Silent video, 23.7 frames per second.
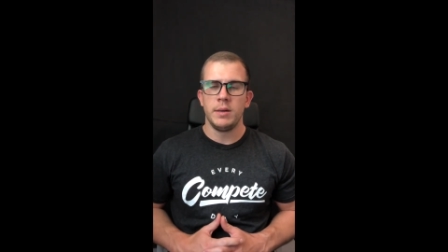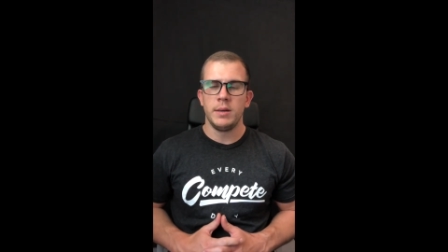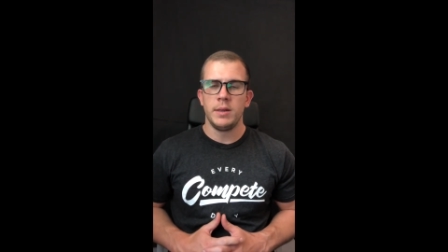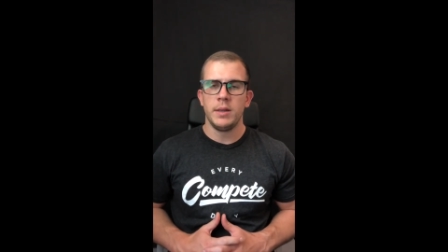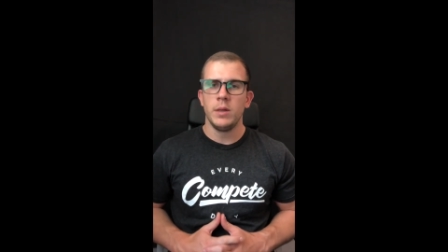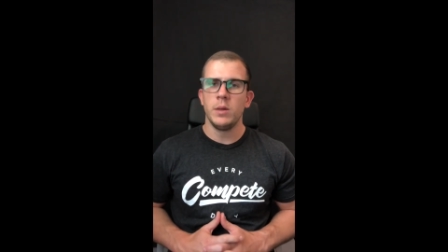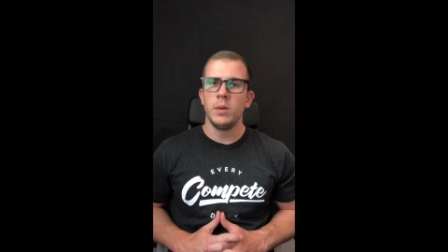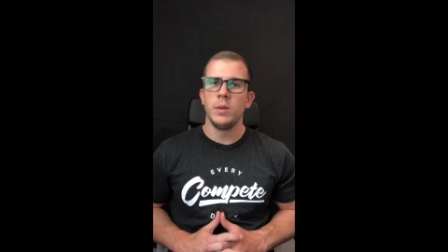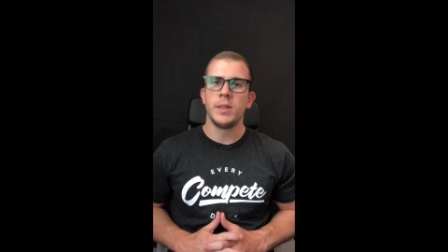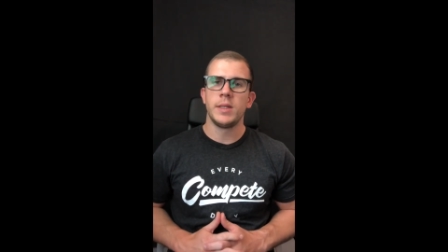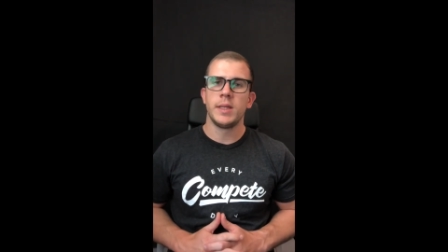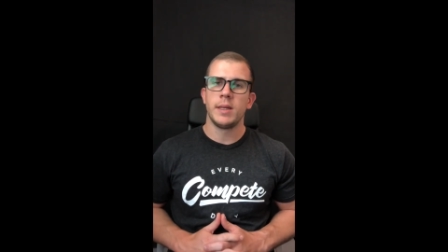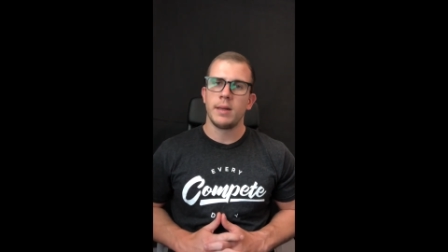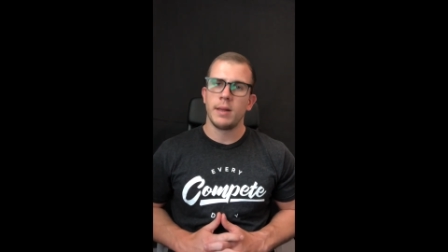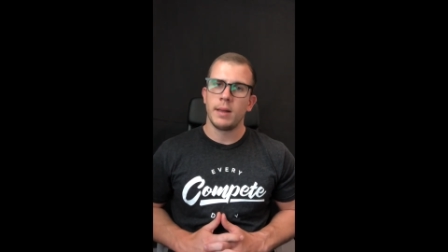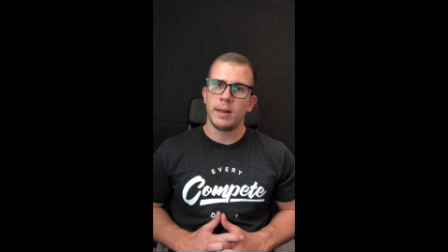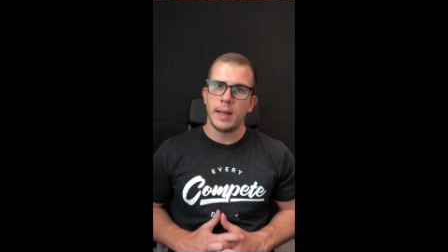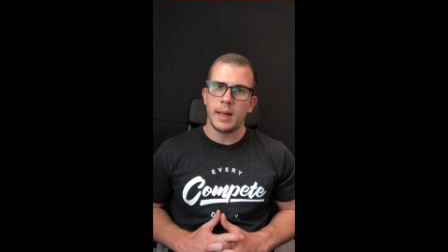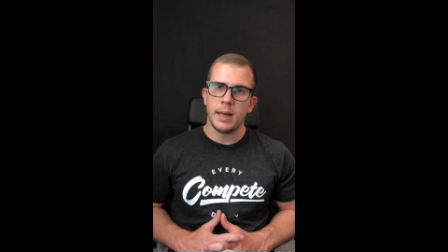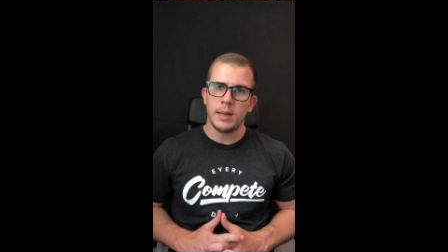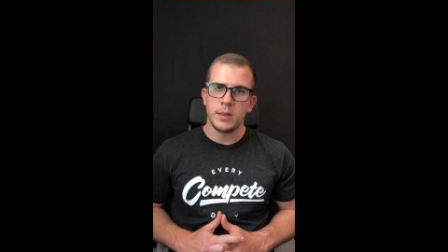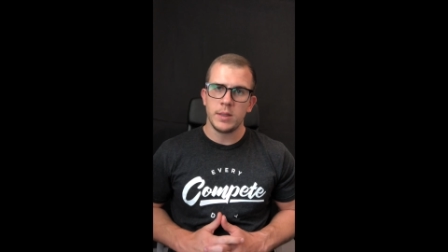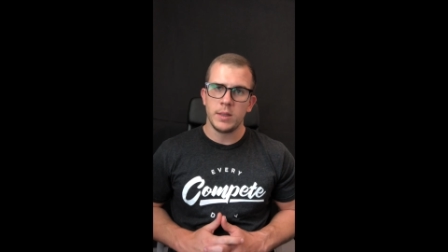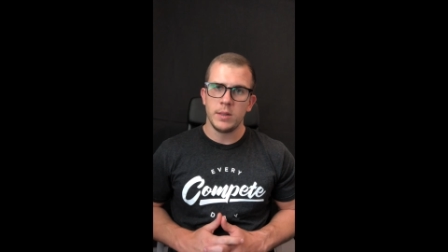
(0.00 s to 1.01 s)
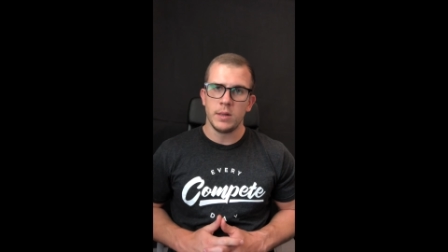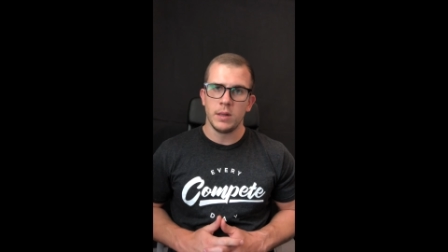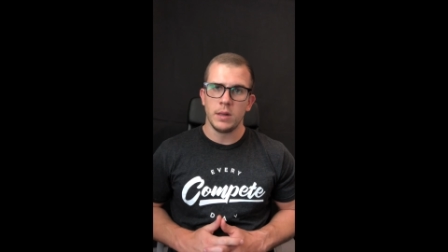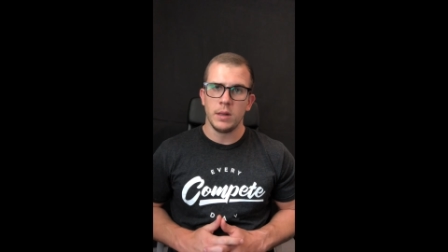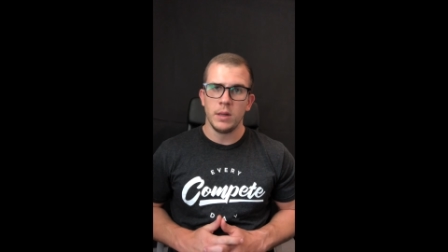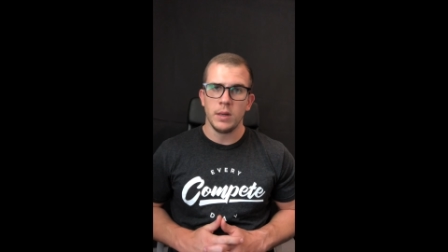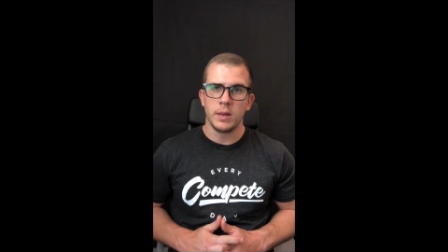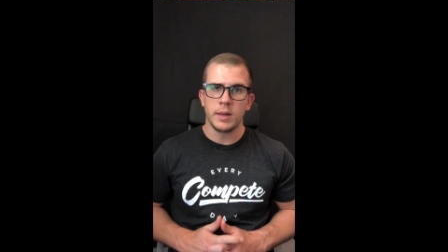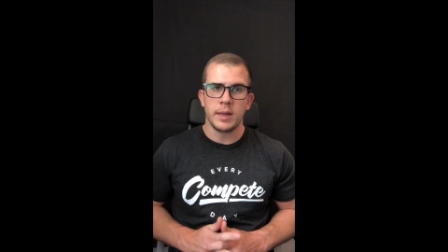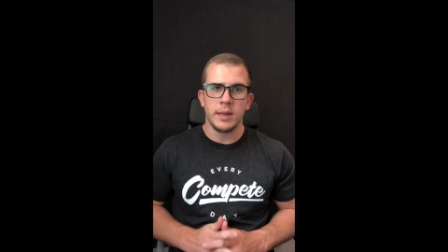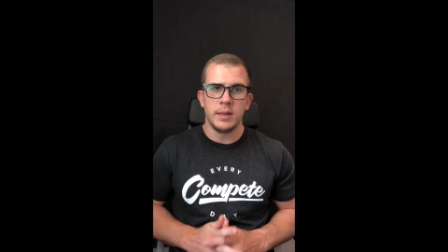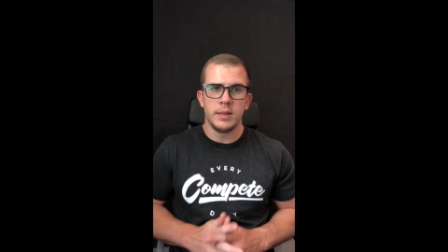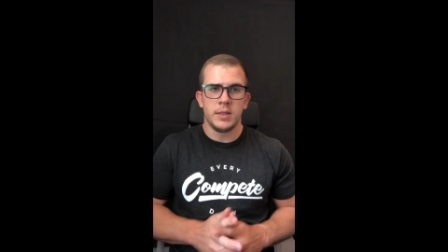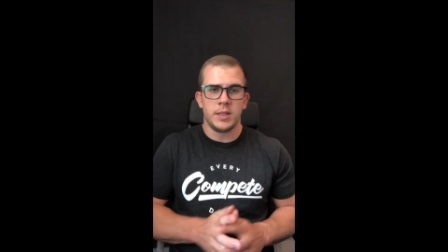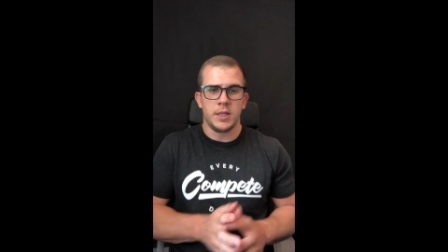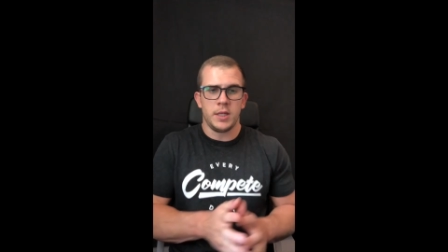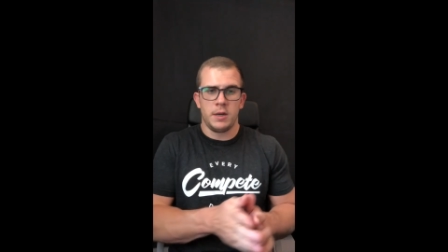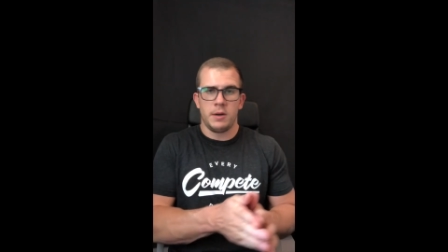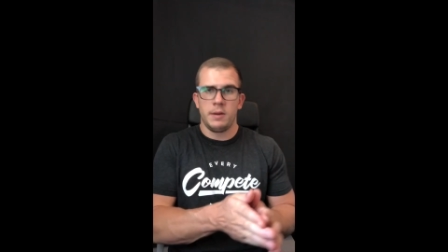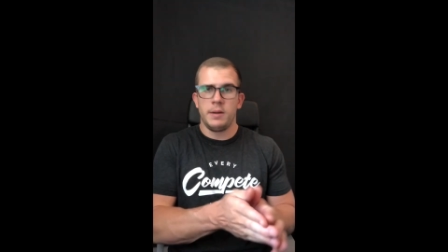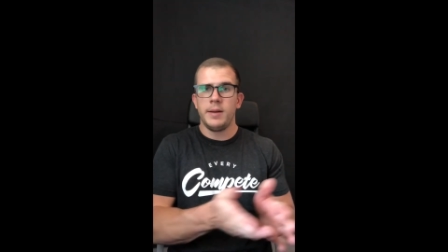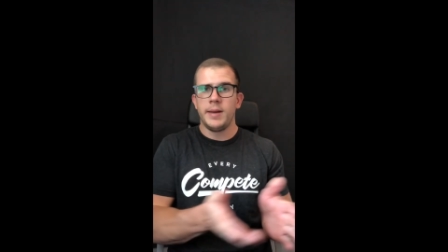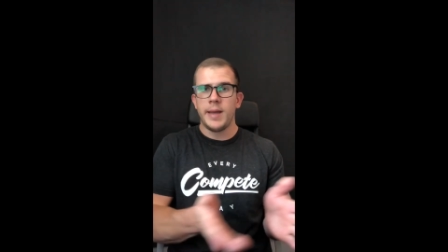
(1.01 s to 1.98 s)
to do is it allows you to look into
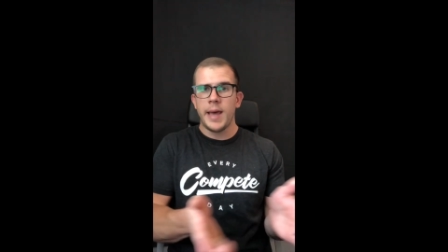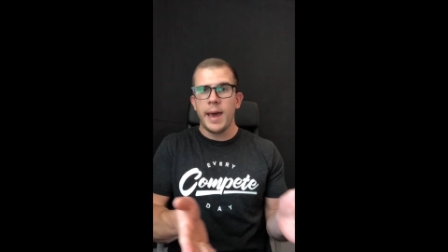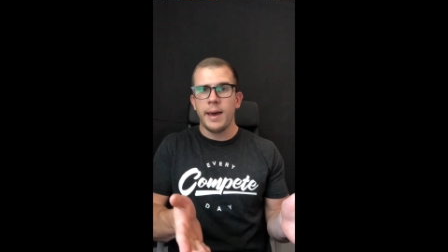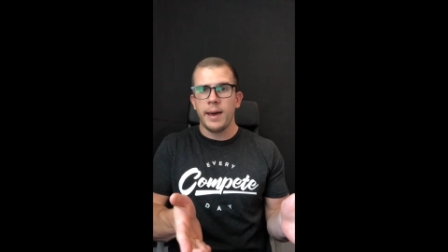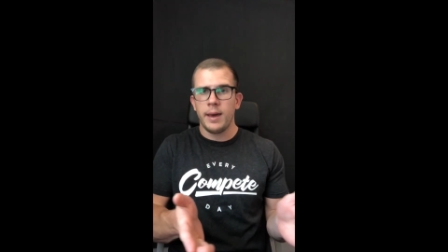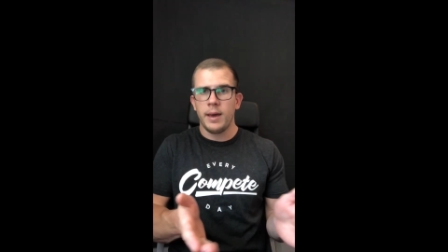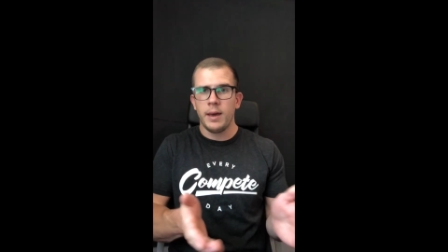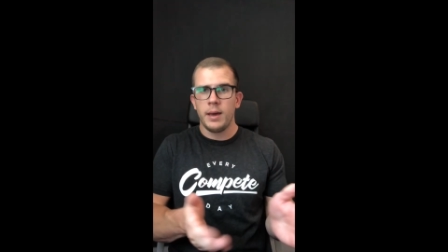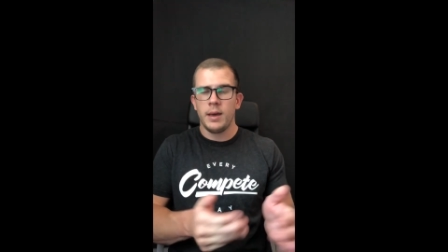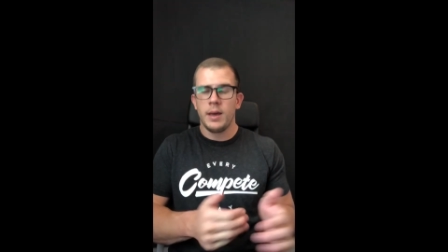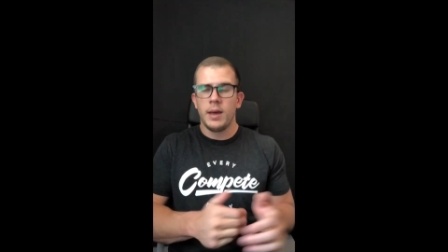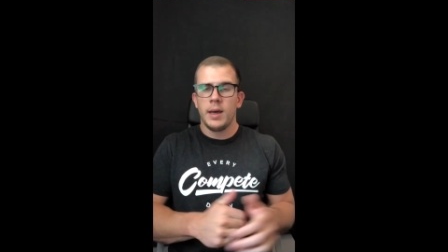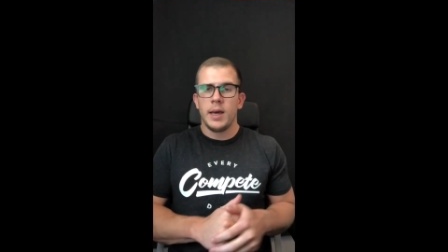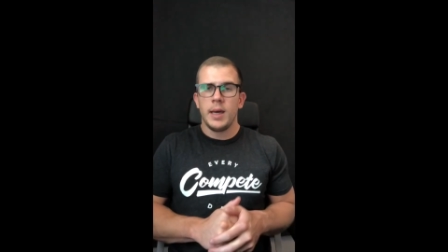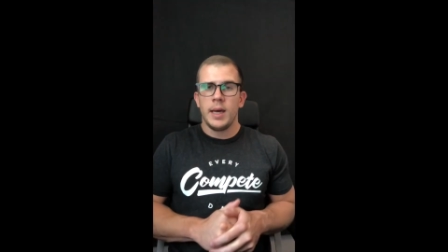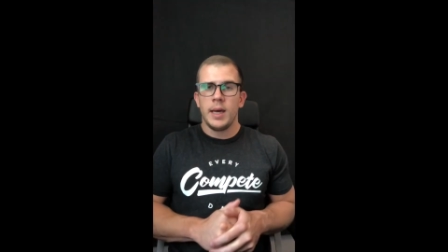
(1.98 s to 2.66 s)
your day